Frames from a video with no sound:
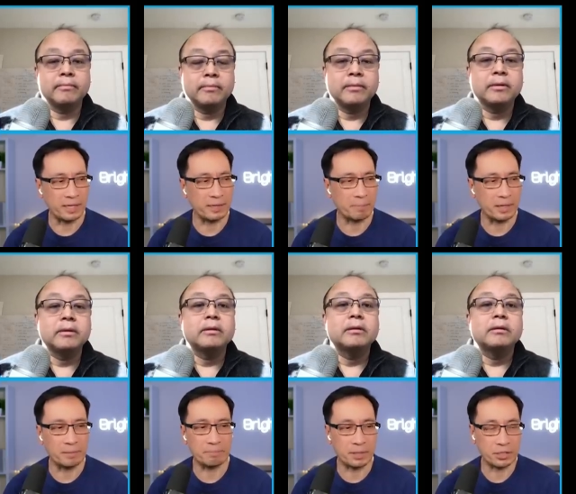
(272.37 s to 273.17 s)
Speaker 1: by,
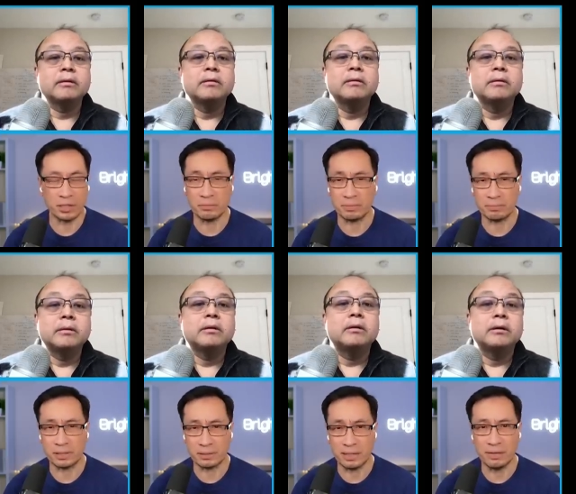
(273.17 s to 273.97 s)
by, by January,
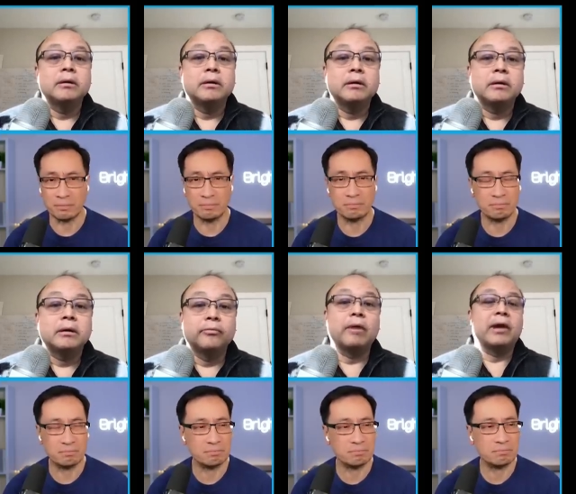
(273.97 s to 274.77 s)
like now.
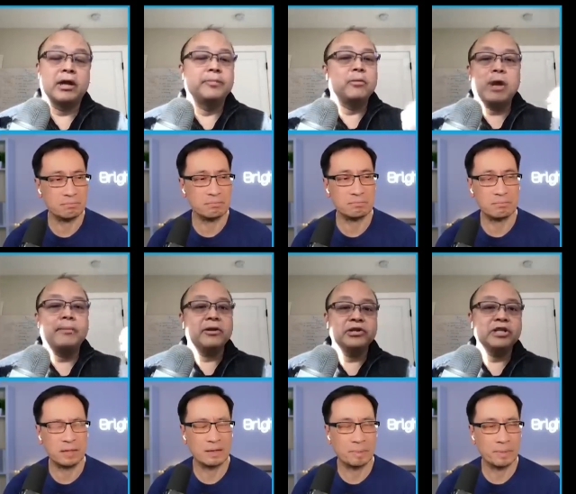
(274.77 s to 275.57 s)
Speaker 2: Right, right. It'll be way
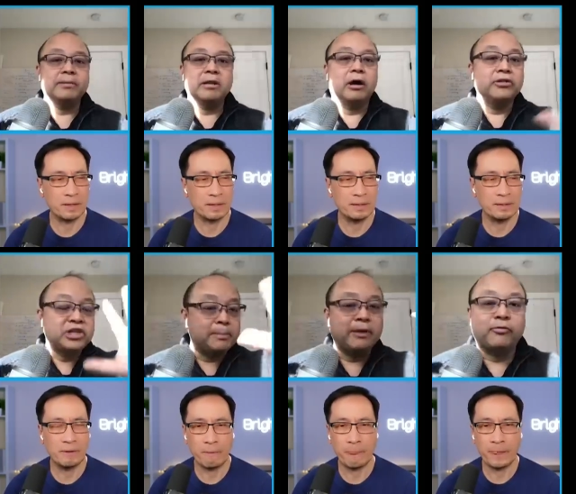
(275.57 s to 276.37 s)
better than GP, all the
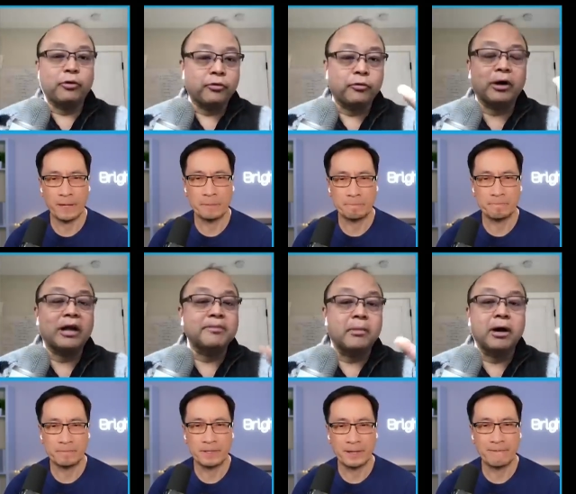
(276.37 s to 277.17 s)
GPT-4 four
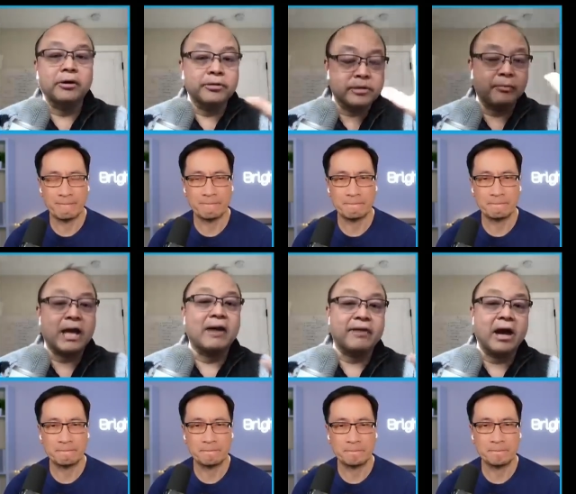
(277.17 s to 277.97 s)
class models that
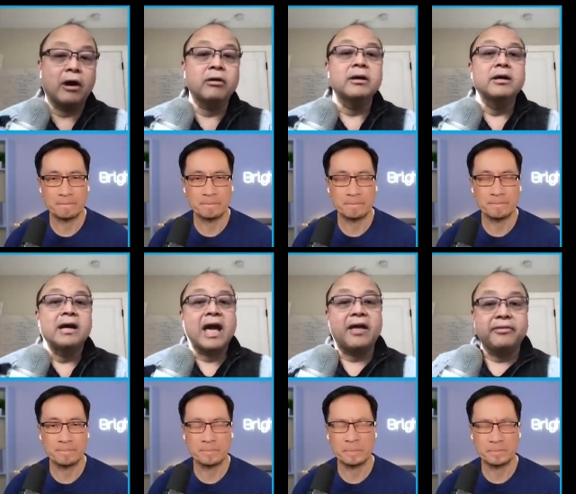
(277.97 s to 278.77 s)
we have now.
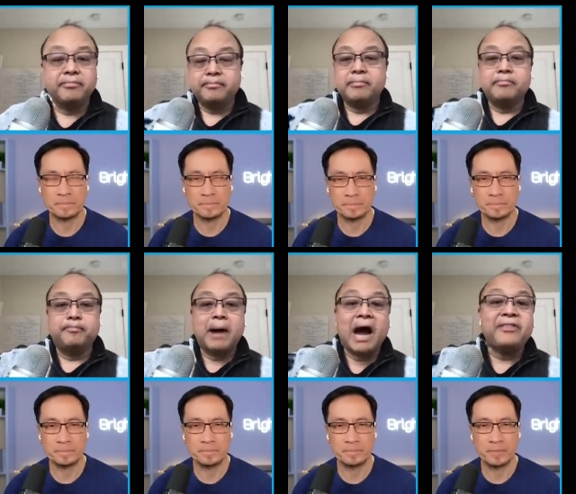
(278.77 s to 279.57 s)
And
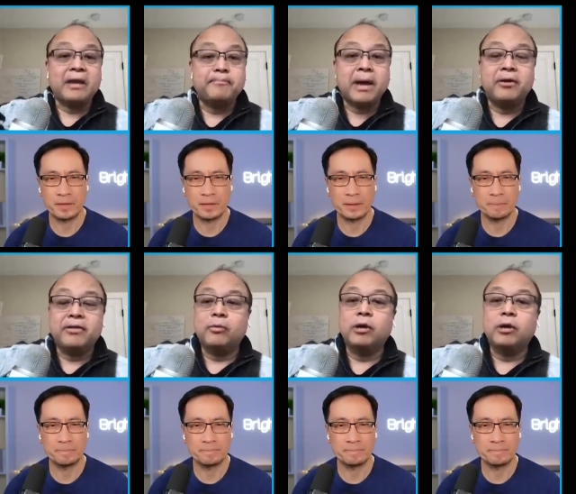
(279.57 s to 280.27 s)
I think better than